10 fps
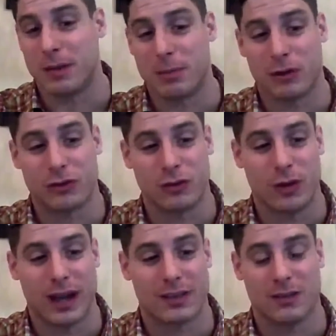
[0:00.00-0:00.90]
should be able
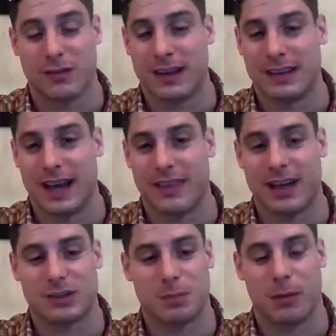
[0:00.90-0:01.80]
to find that,
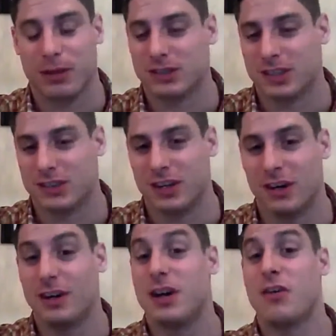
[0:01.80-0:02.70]
and that's published this
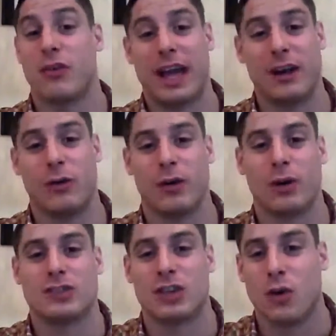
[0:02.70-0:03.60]
year for anyone who
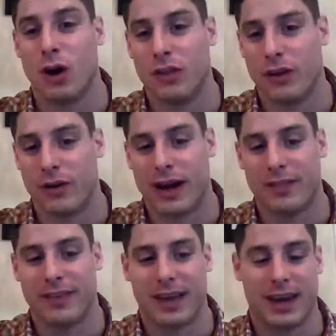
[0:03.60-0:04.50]
wants to go out there
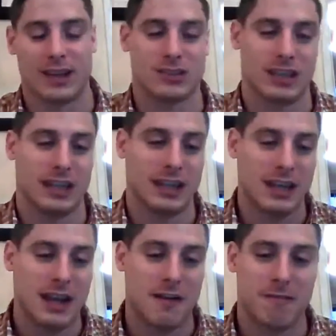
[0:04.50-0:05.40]
and actually
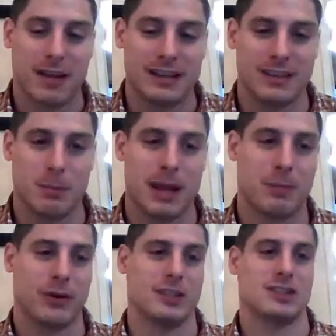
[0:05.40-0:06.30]
find the
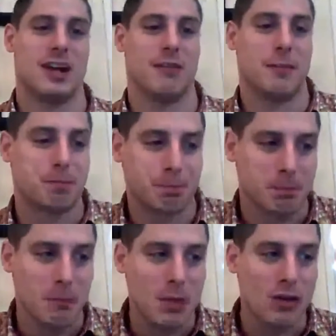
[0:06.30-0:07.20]
paper itself.
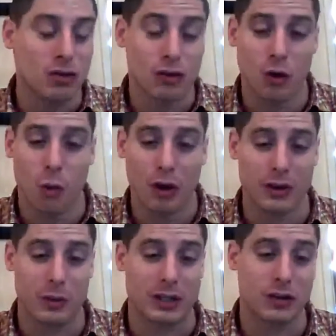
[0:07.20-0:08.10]
So what
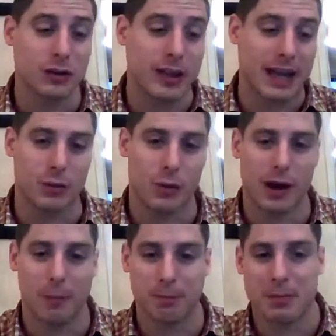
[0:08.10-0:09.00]
did we do then?
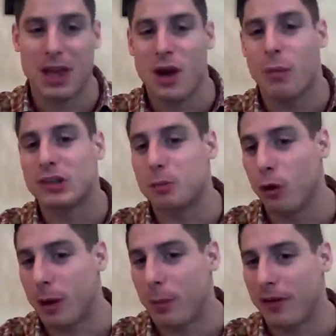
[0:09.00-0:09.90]
Well, we
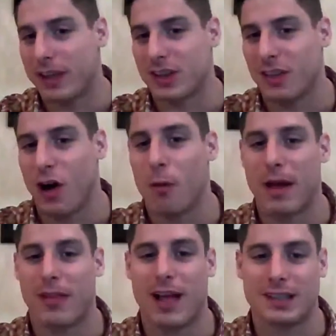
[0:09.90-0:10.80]
spoke about this a little
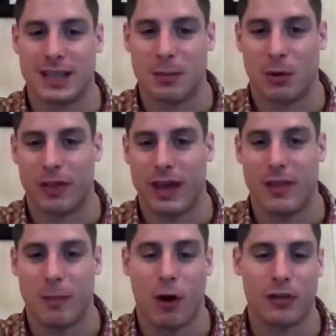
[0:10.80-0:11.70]
bit last time on
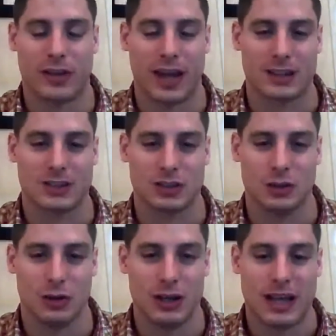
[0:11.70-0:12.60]
the podcast.
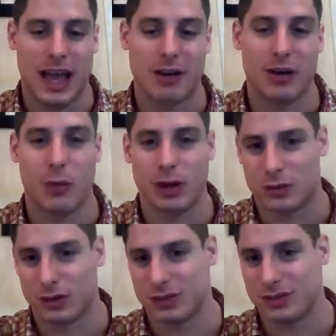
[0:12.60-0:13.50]
So if
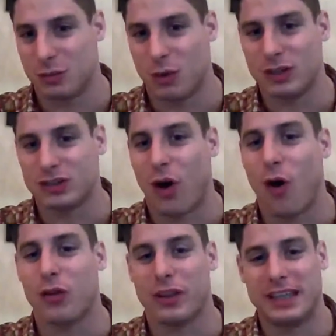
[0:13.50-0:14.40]
anyone wants
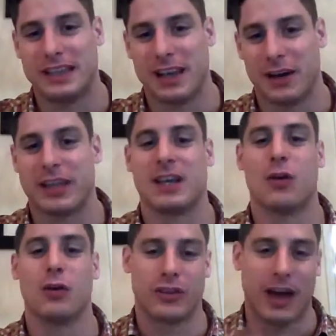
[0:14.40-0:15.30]
all the detail, they can
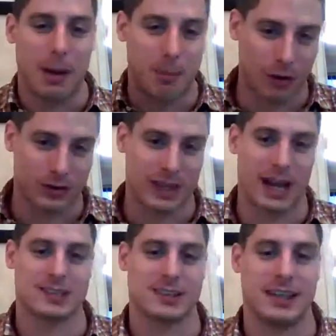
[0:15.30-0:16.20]
go to that
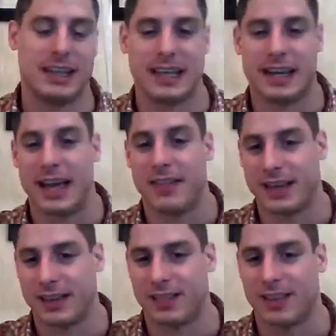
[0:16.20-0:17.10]
podcast and
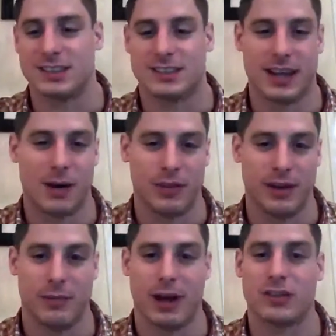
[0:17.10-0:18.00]
they can listen to that
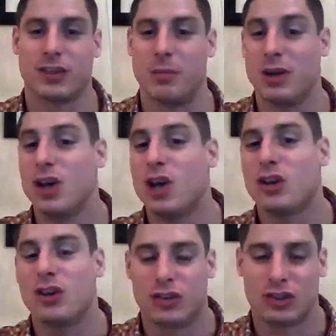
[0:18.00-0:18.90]
one there. And we had some
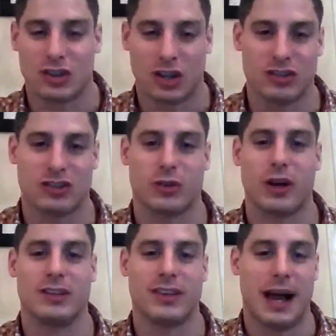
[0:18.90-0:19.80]
good discussions
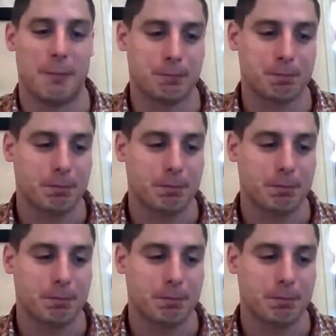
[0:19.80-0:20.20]
around that.